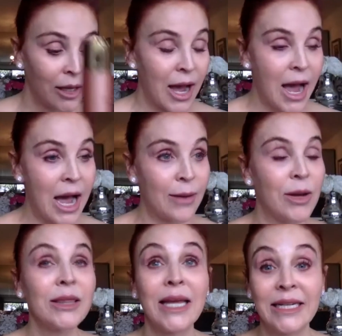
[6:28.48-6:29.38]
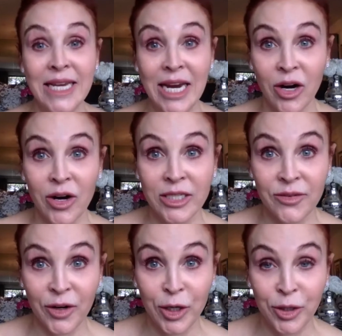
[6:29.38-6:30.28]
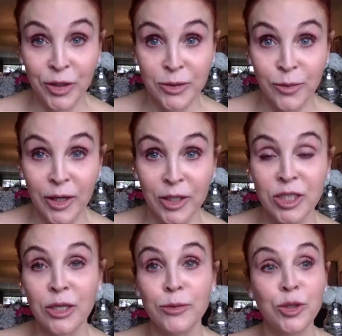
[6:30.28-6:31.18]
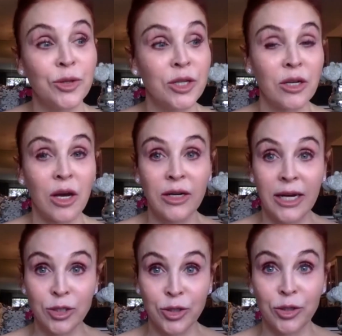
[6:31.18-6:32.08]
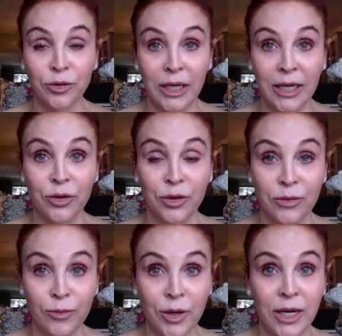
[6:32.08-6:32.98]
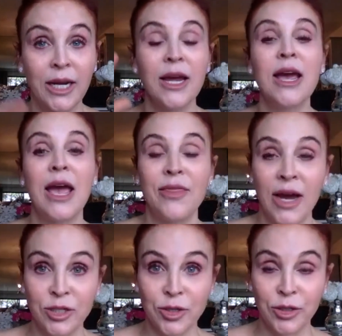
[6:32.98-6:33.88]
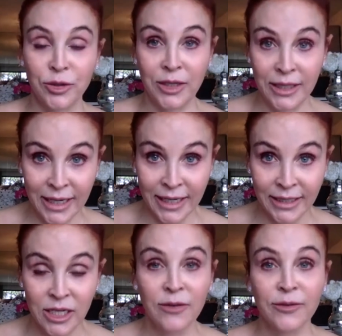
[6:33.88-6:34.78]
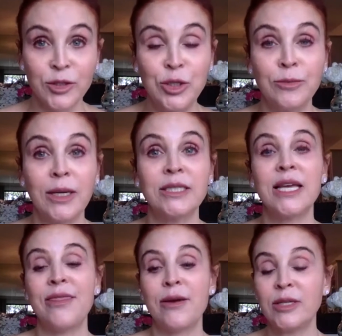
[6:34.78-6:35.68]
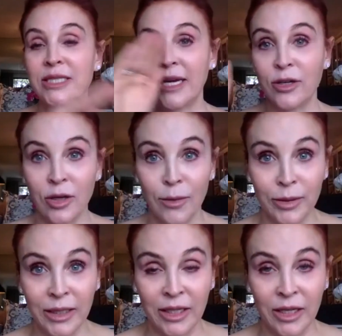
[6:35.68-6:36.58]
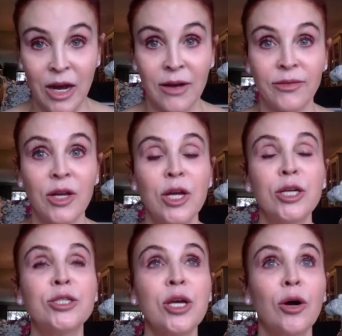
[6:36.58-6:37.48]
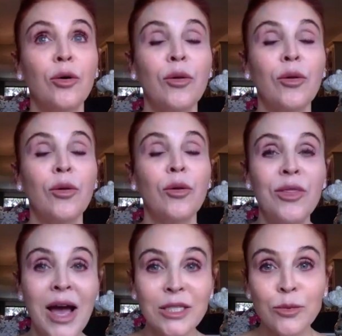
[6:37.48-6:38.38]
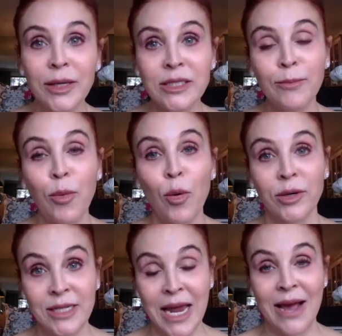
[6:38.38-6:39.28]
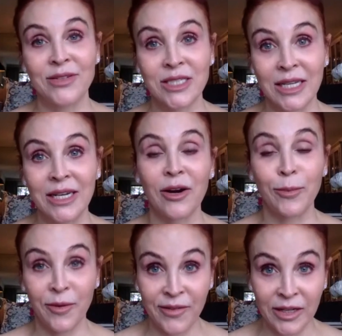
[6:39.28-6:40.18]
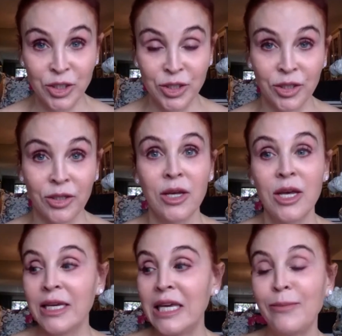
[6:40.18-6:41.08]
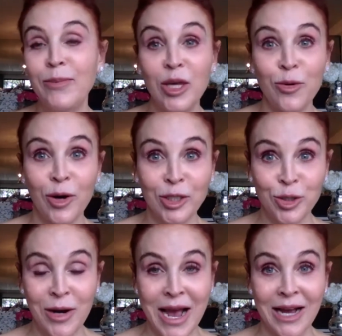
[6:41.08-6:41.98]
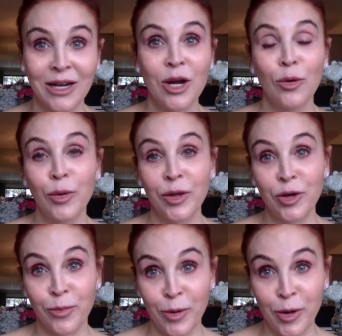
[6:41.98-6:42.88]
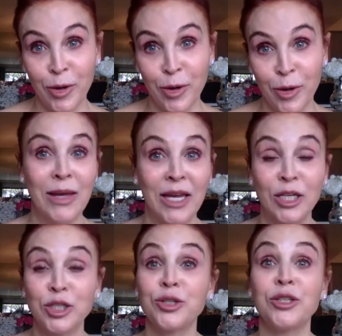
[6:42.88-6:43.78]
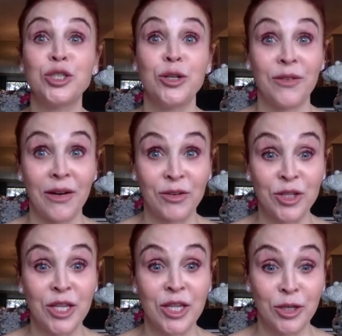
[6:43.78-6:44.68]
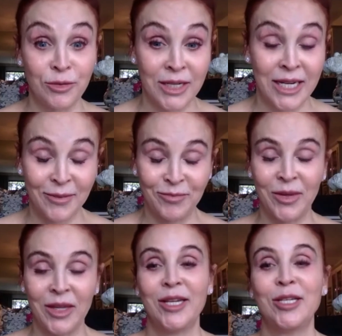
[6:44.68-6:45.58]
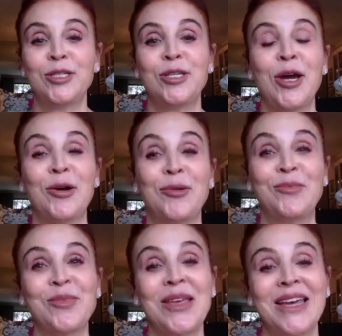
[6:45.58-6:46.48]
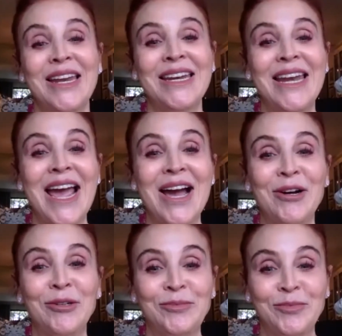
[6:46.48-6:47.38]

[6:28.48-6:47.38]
Lytera is very good as well. So you would do the non-hydroquinone lightener in the morning and the hydroquinone at night for 2 months, and then we cycle completely off. So that's why it's important to have a skincare professional keeping you on track with your protocol and making sure that you have everything that you need. So now,